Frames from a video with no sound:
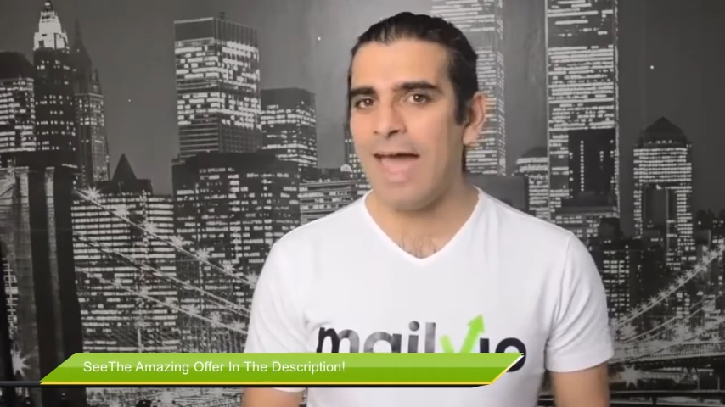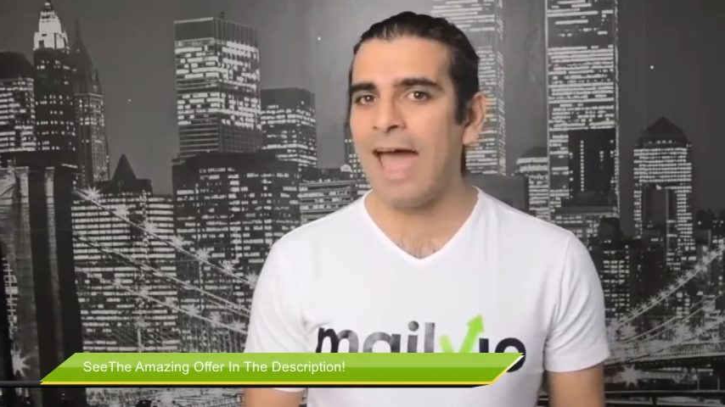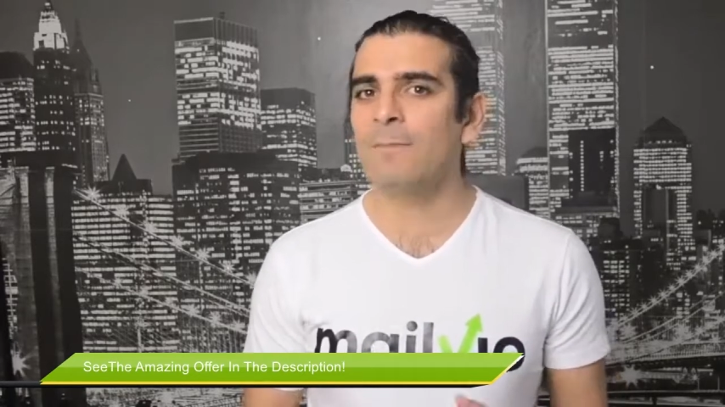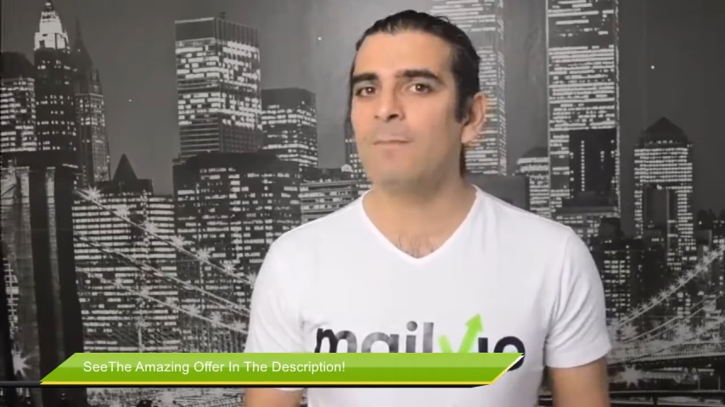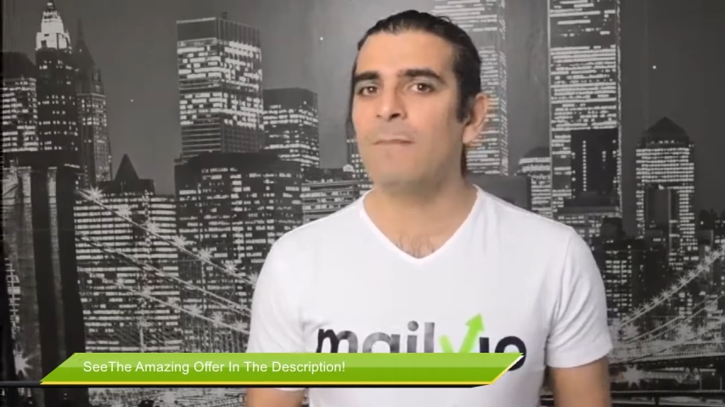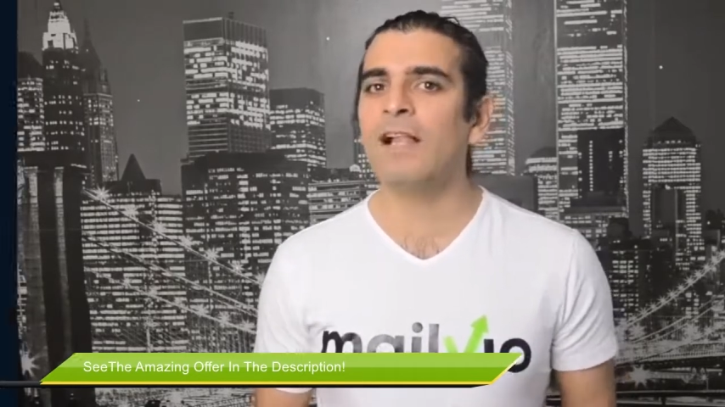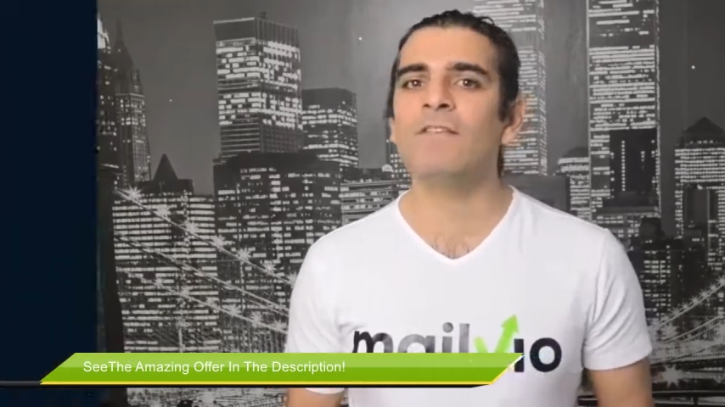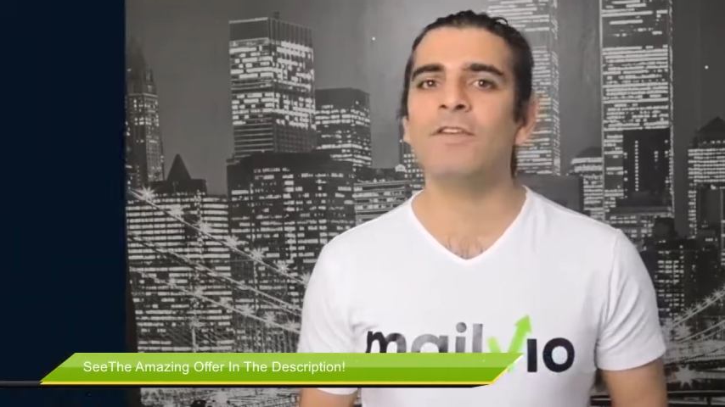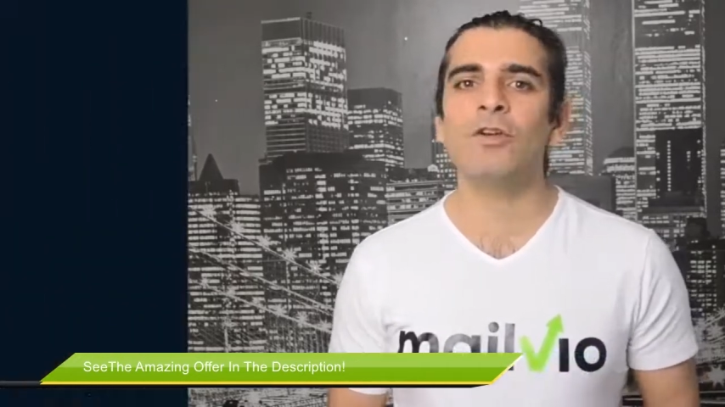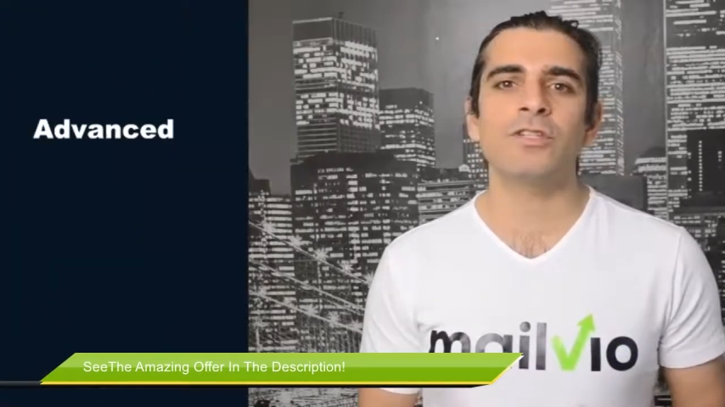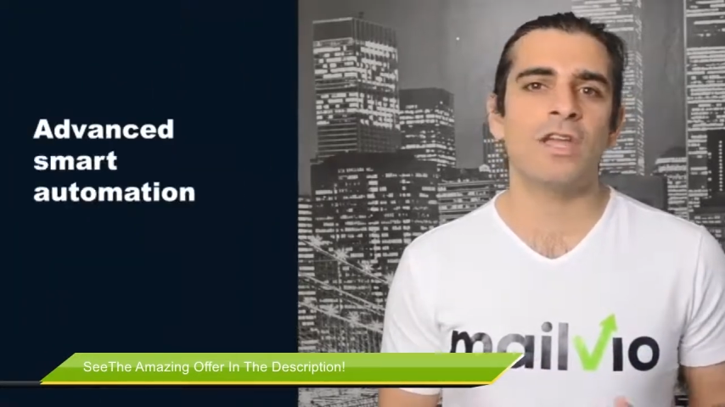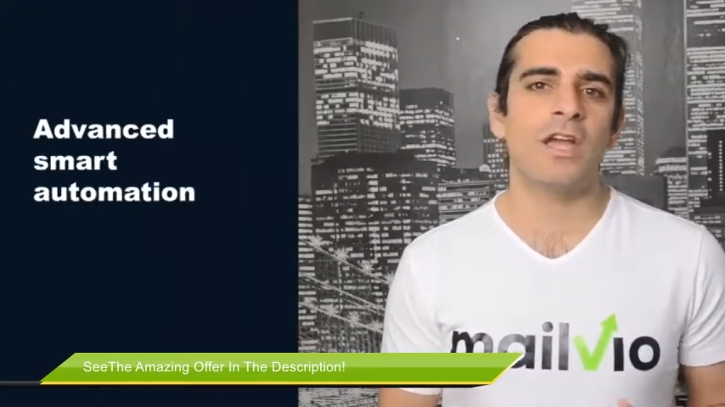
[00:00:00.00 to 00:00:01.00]
And
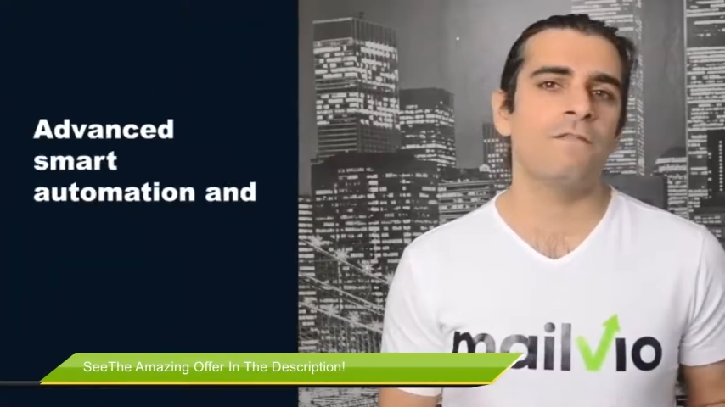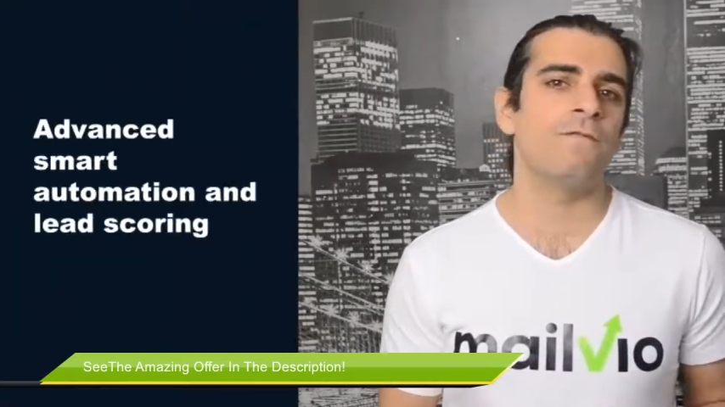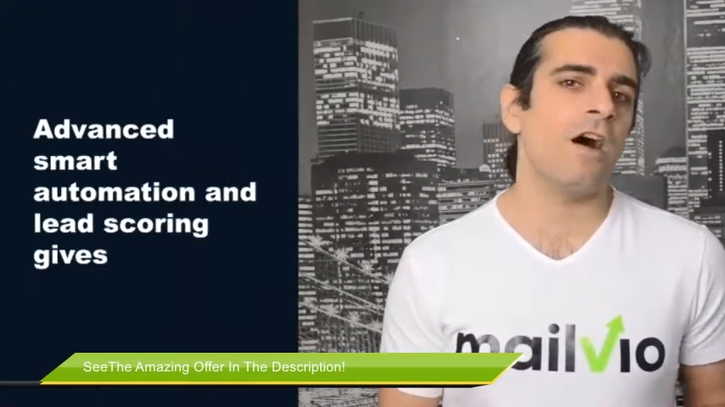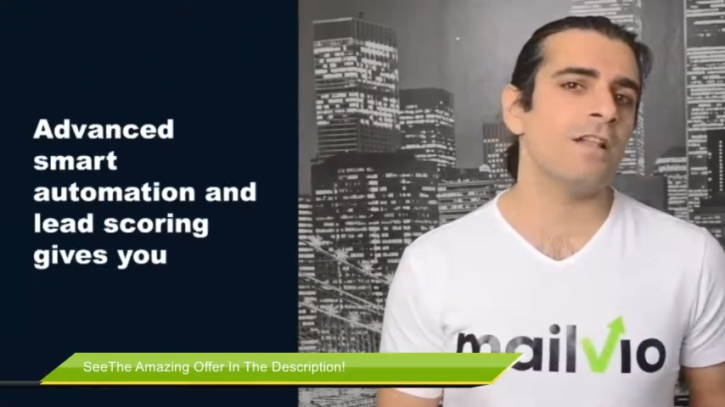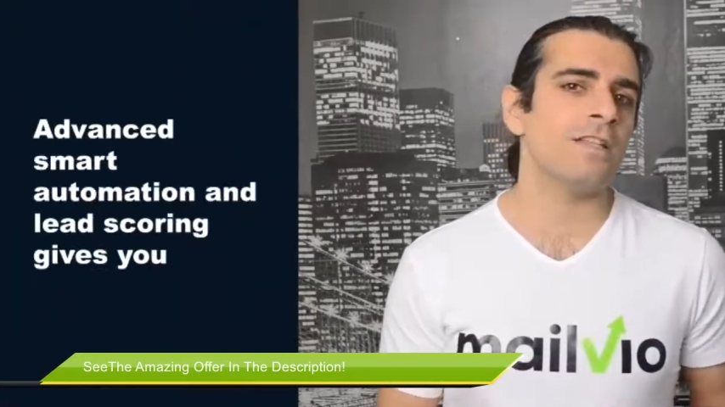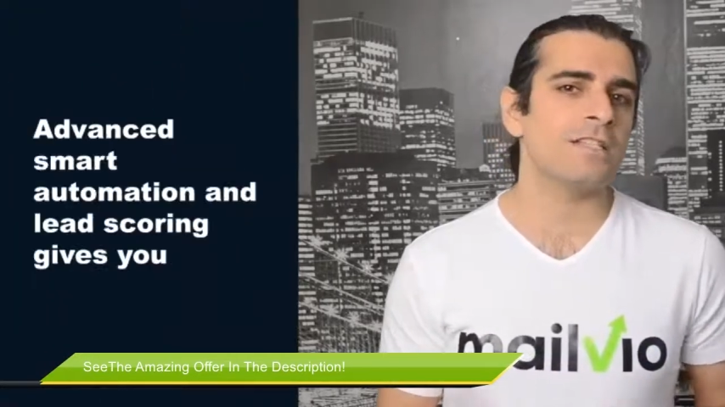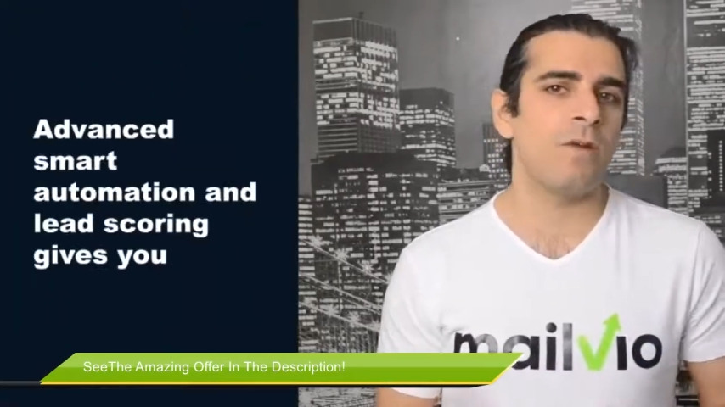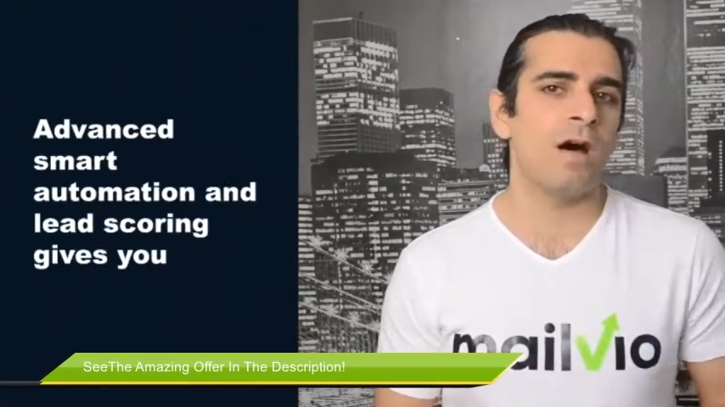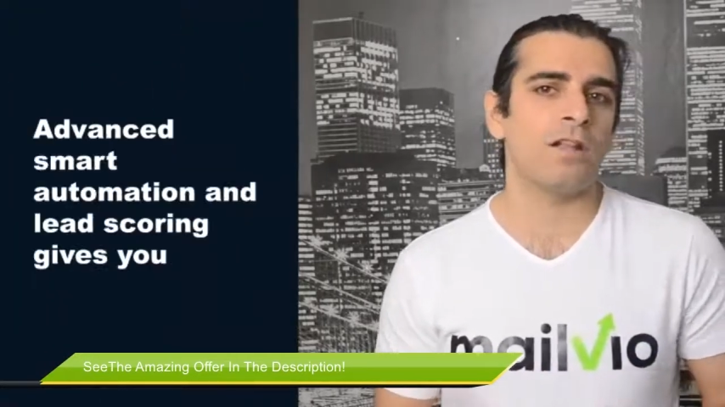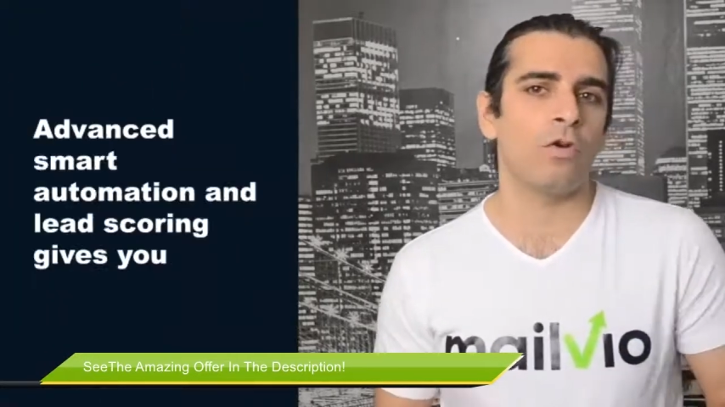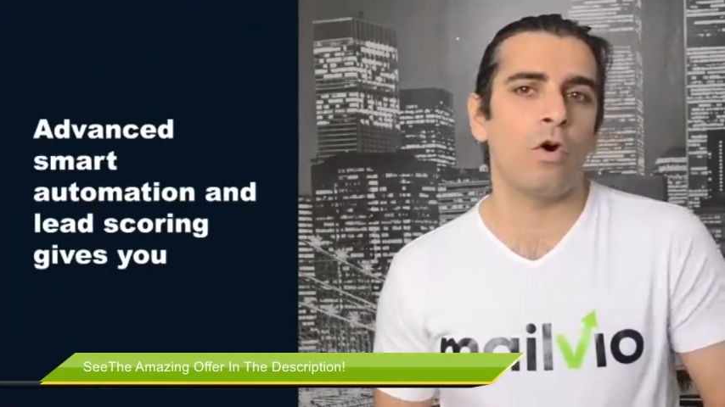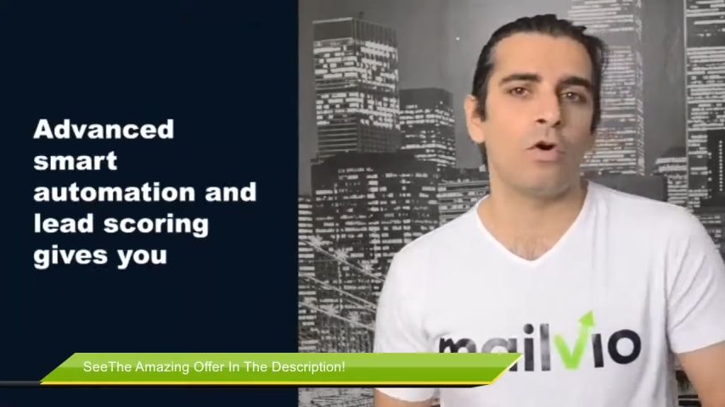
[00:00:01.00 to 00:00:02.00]
MailViewer's advanced
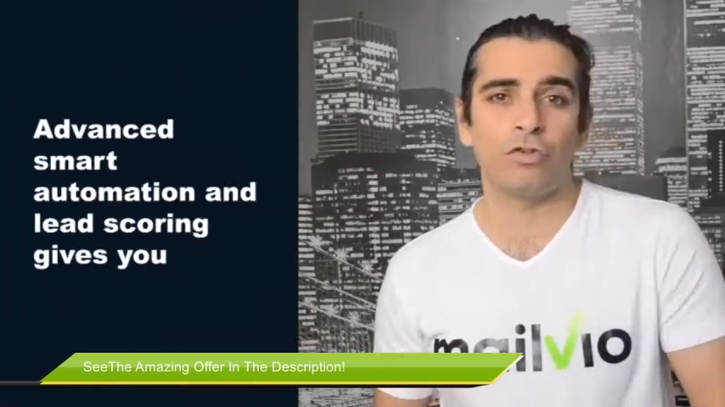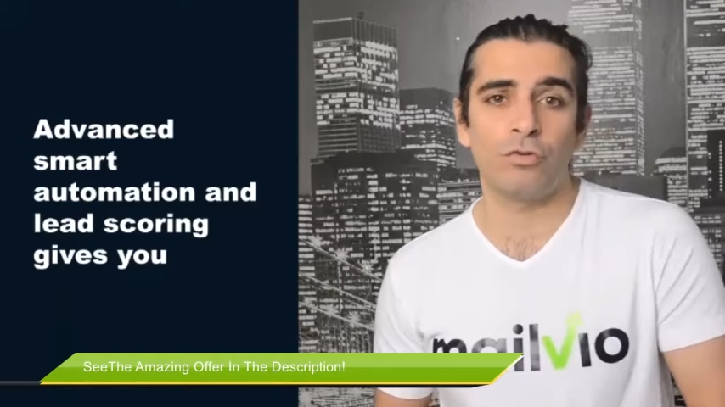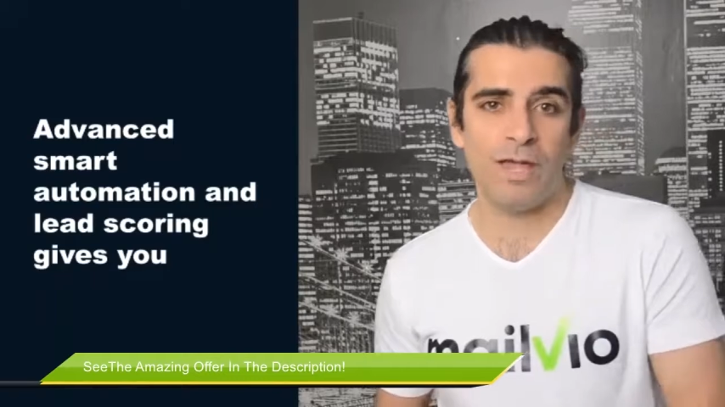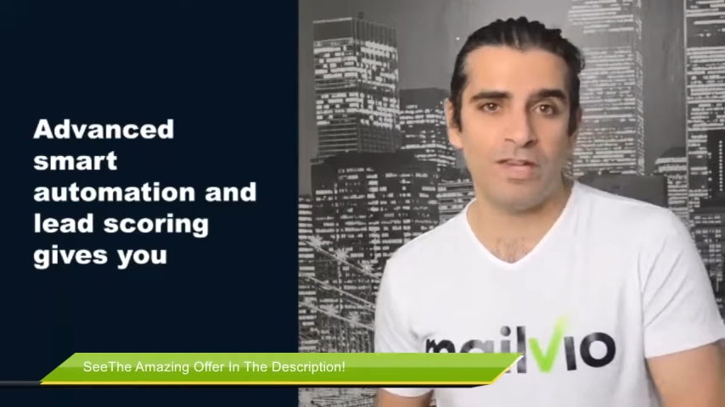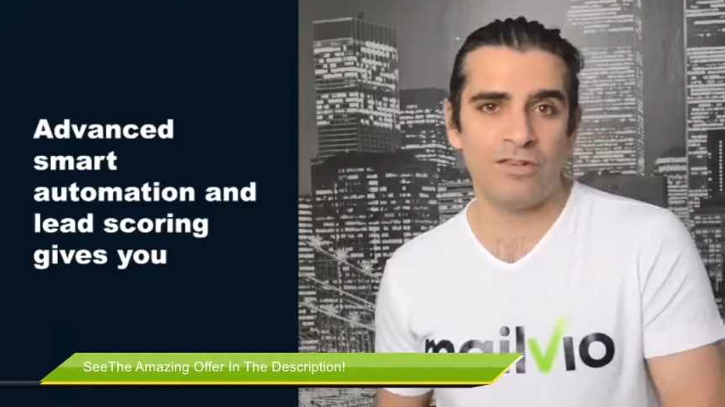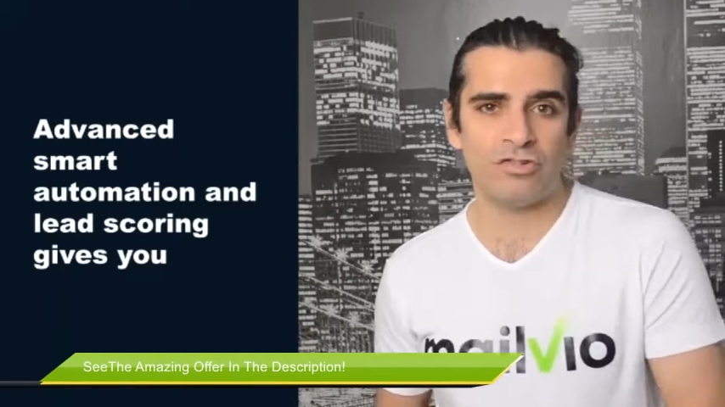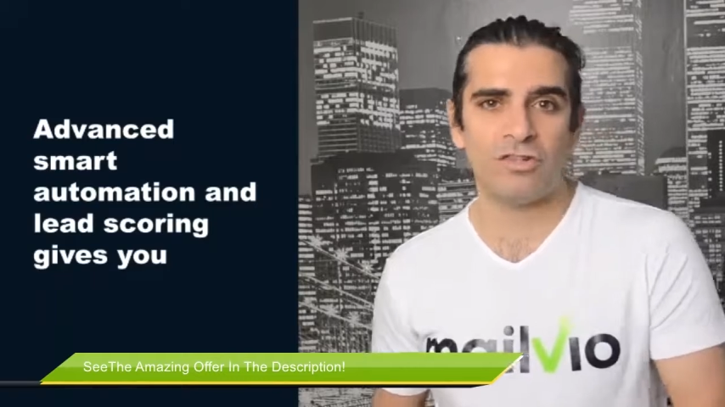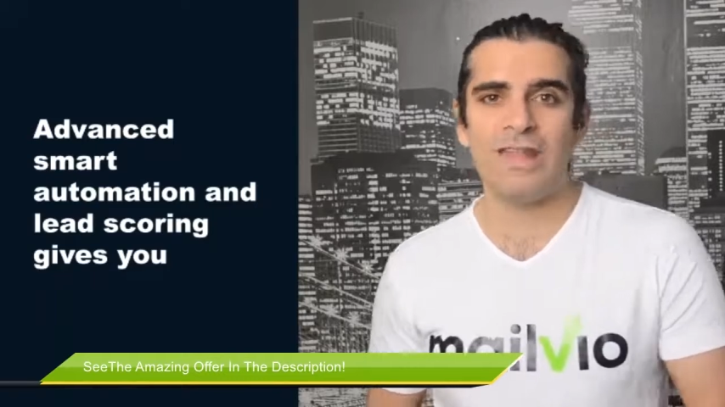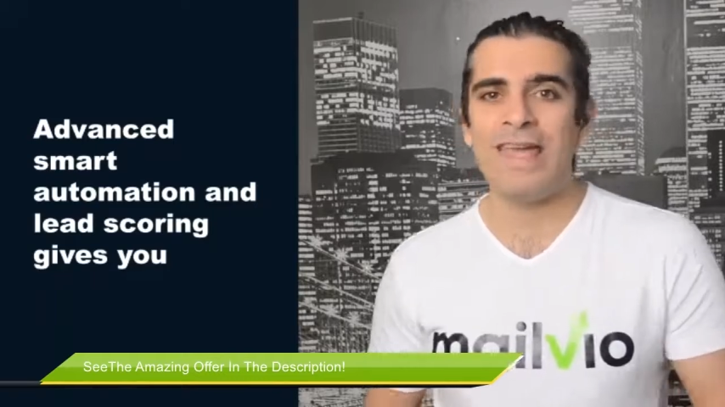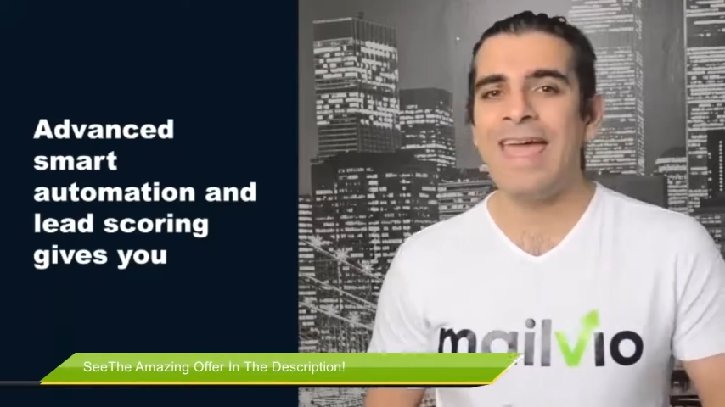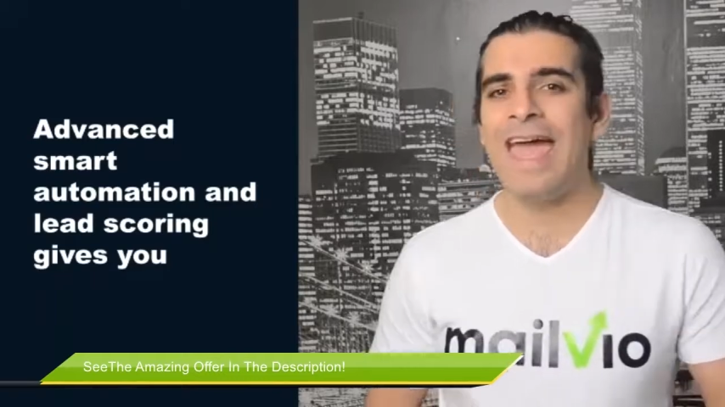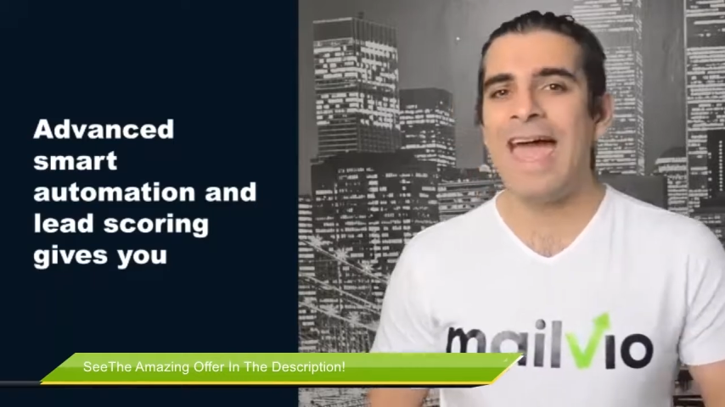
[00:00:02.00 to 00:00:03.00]
smart automation